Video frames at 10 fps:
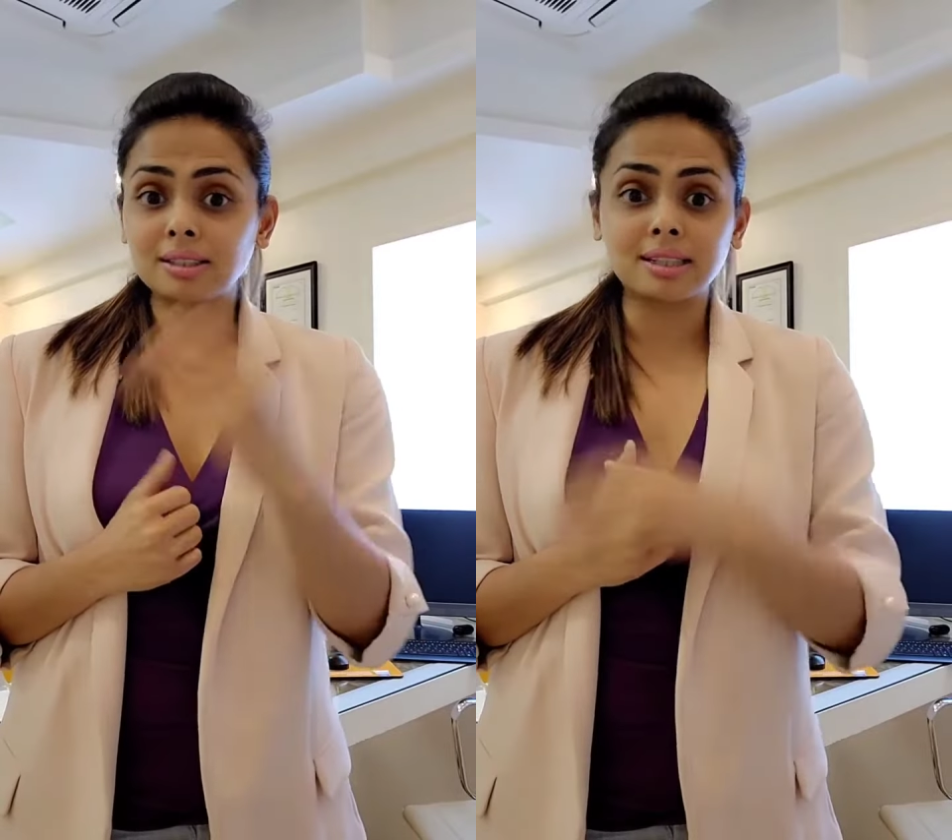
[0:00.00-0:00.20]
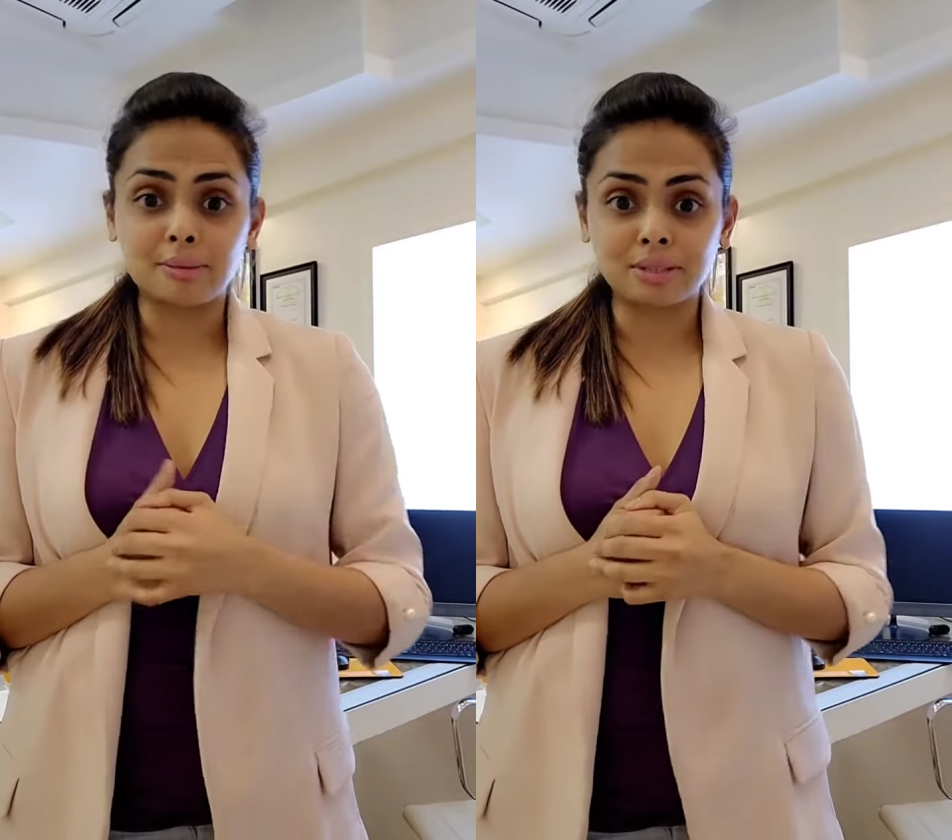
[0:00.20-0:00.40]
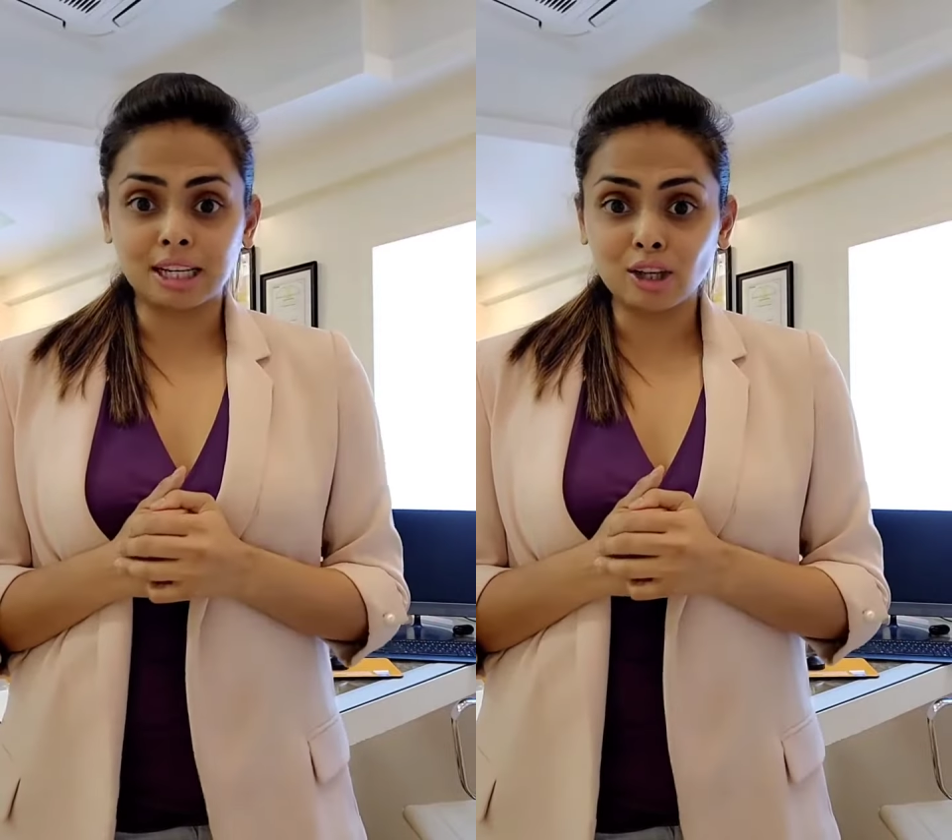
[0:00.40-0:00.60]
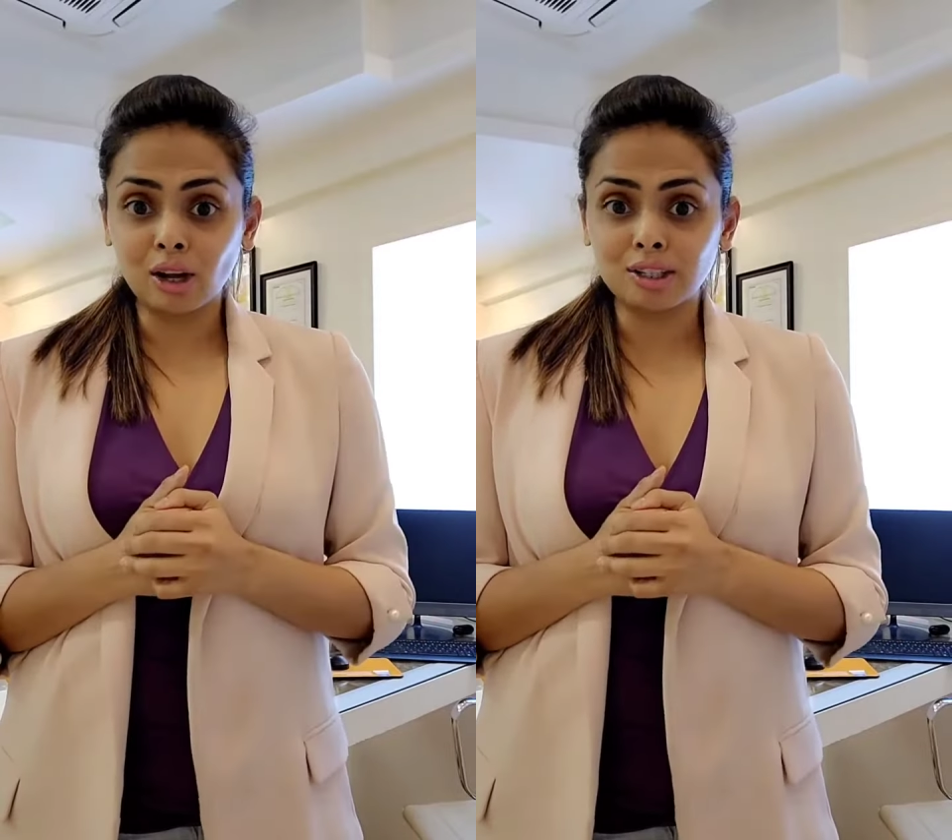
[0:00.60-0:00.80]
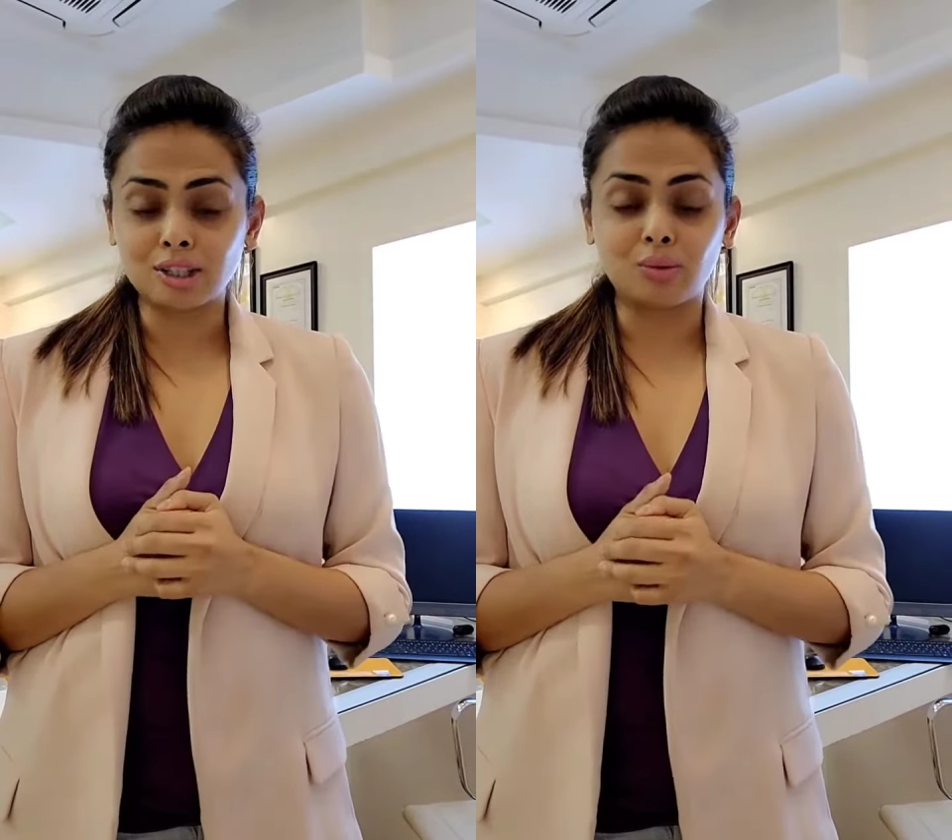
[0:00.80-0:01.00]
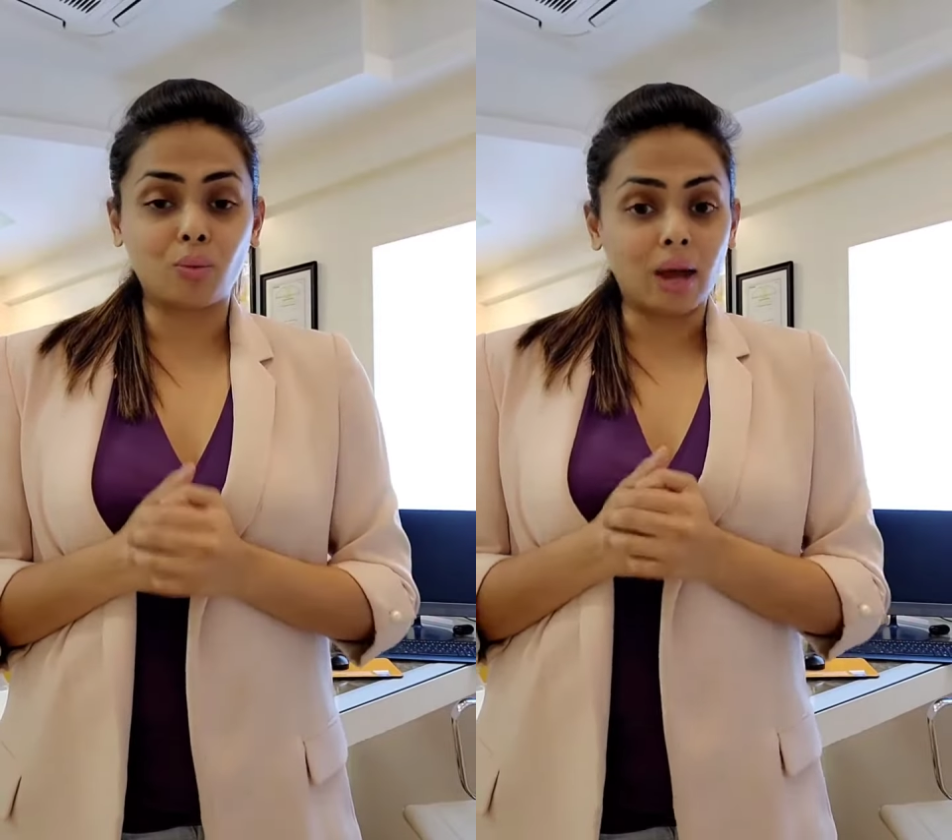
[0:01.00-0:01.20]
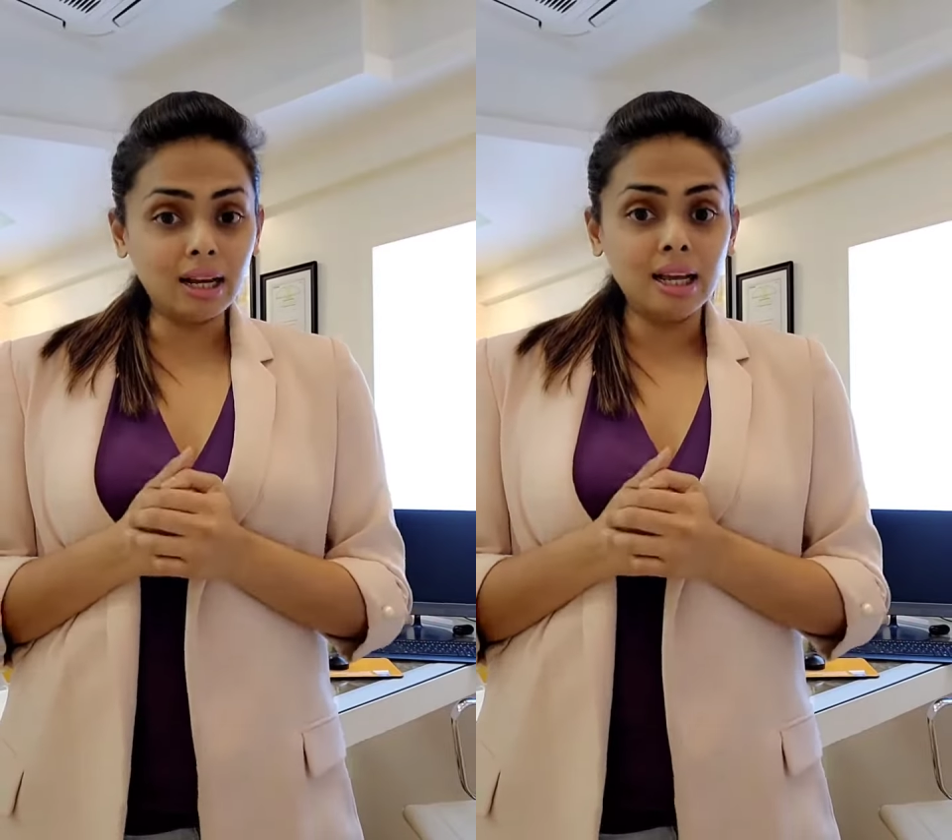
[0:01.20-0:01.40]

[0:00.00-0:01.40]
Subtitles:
type technology. Well,